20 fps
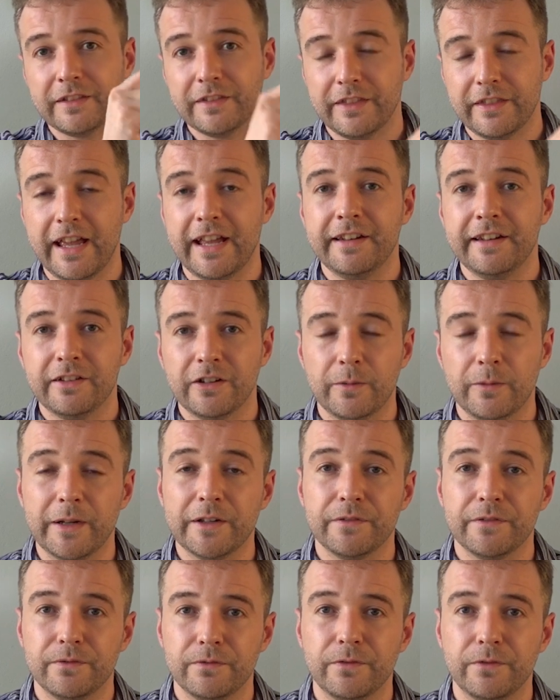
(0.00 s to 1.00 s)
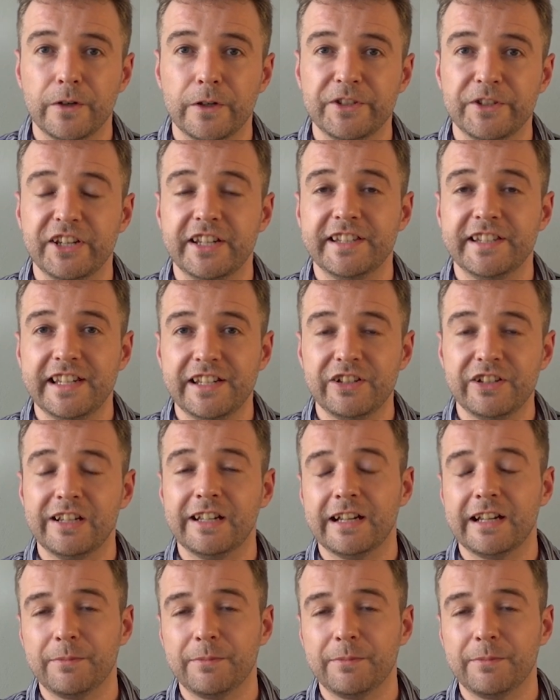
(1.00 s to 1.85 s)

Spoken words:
Then on my 3rd year teaching,